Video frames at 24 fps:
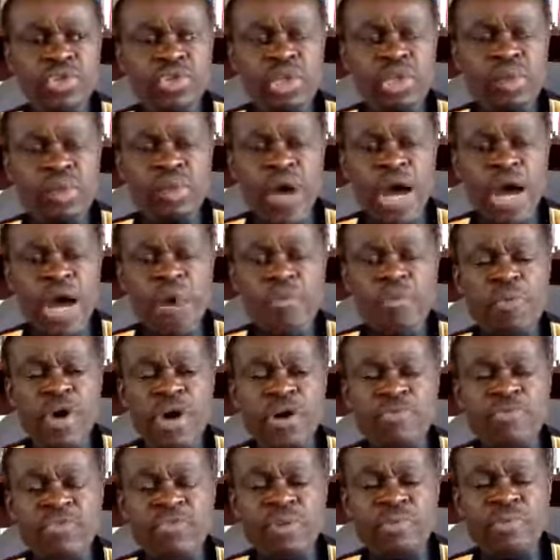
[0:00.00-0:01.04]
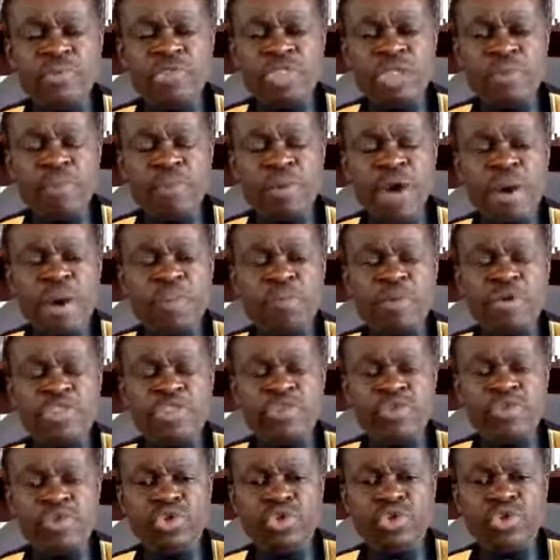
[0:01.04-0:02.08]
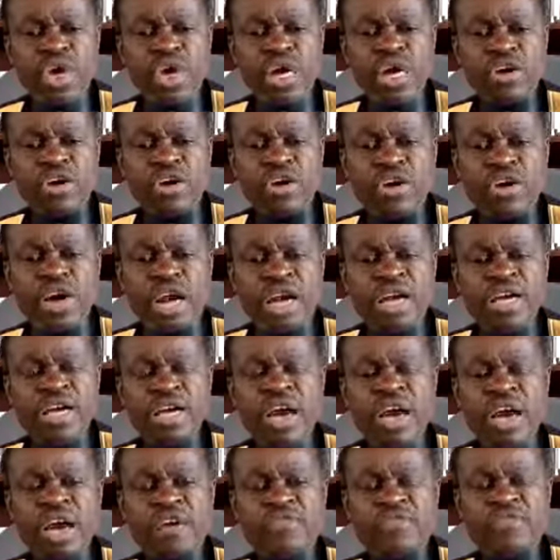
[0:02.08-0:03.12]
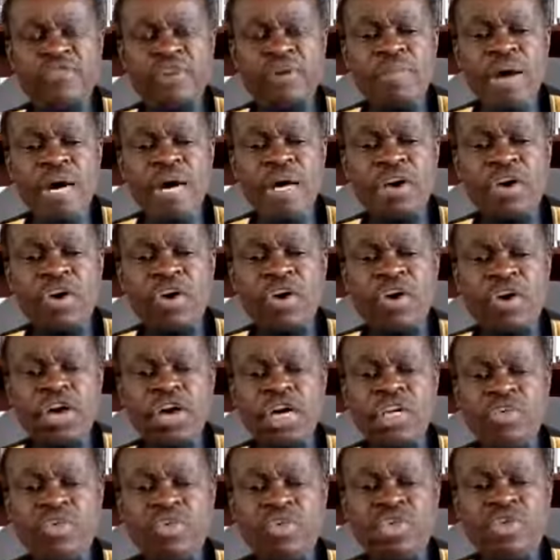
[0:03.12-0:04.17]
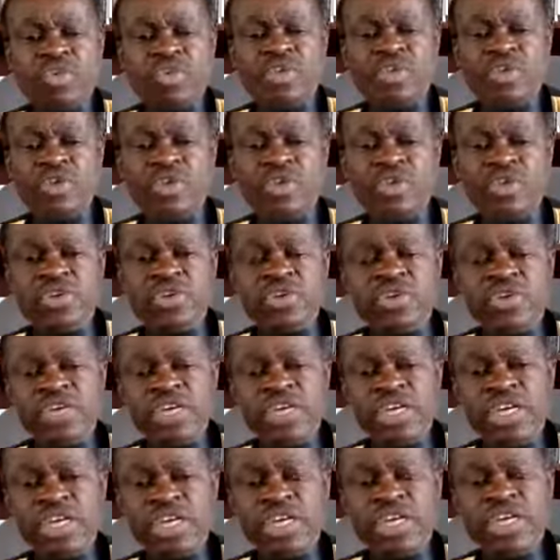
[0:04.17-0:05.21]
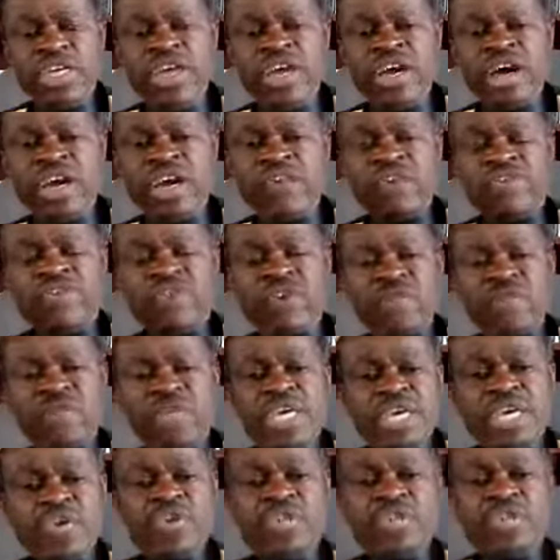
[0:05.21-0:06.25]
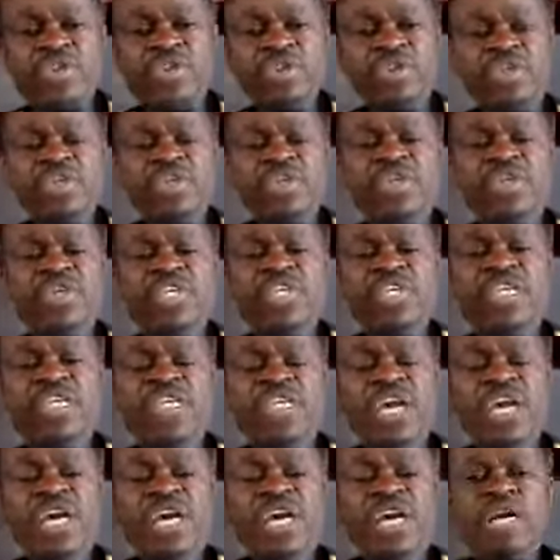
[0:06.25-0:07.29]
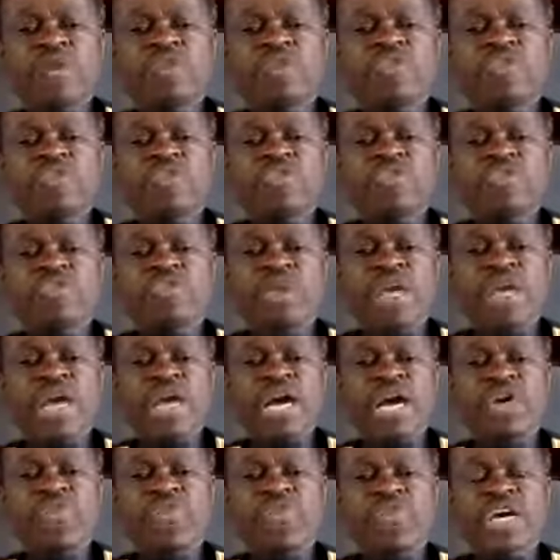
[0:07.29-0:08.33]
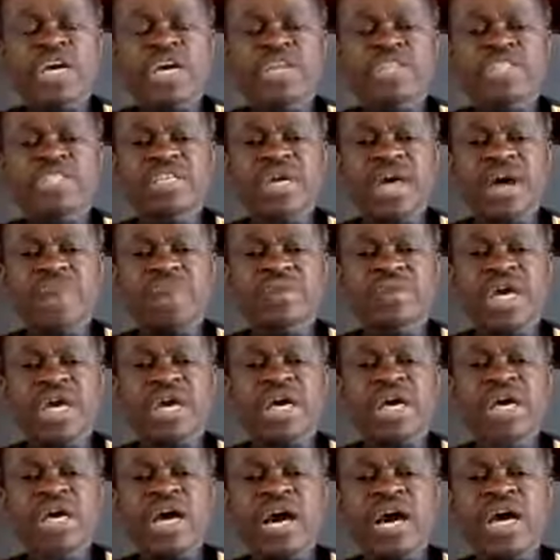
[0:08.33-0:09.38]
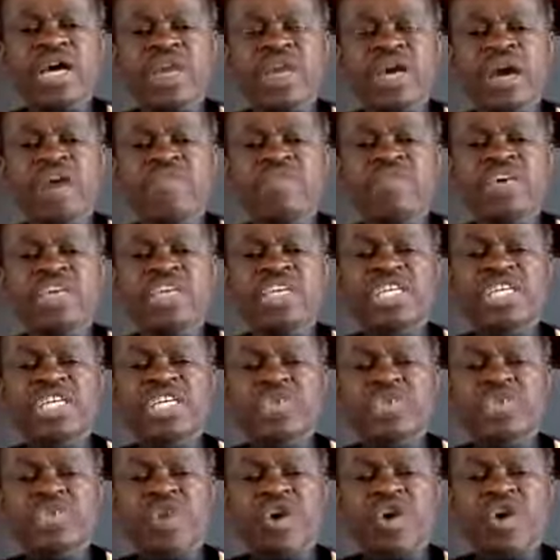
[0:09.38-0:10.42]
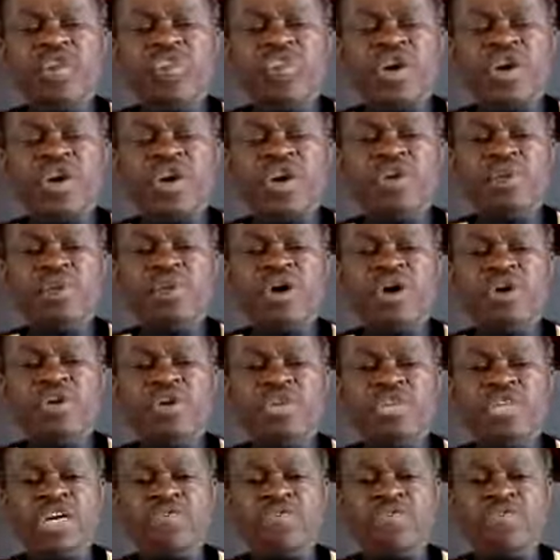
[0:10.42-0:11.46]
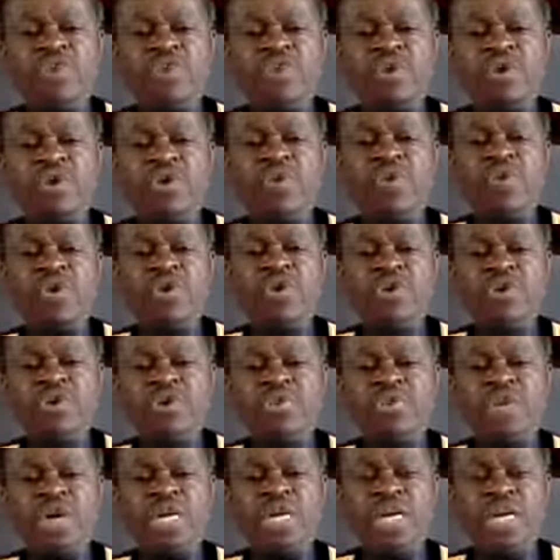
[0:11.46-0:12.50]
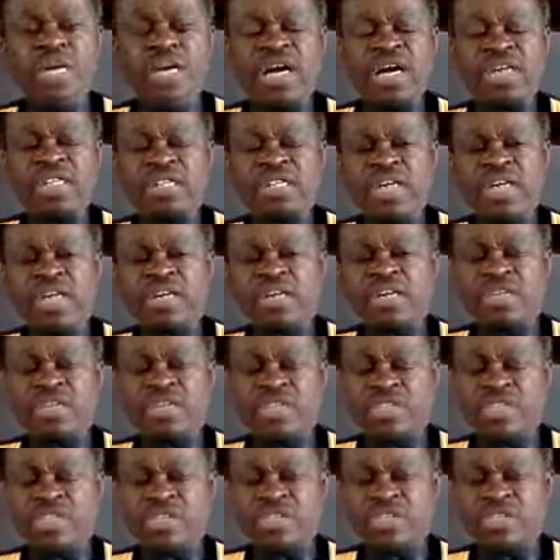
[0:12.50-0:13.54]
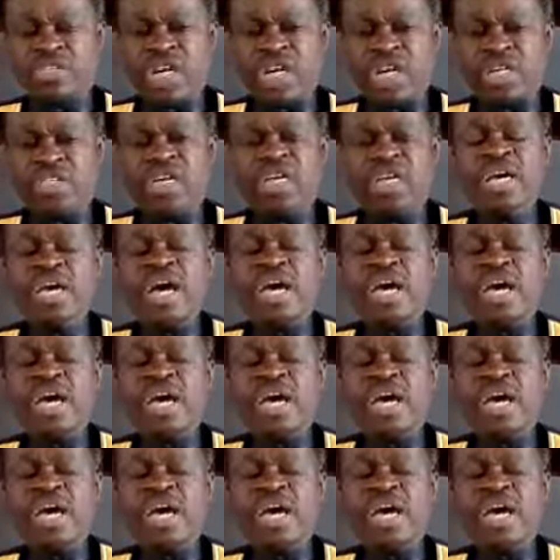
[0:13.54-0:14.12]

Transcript: Zimbabwe, and from Zimbabwe through to Angola, and from Angola to Equatorial Guinea, and from Equatorial Guinea I can move to Malawi and Zambia and have a detour of the Comoros, and from Comoros to Madagascar and to the Seychelles,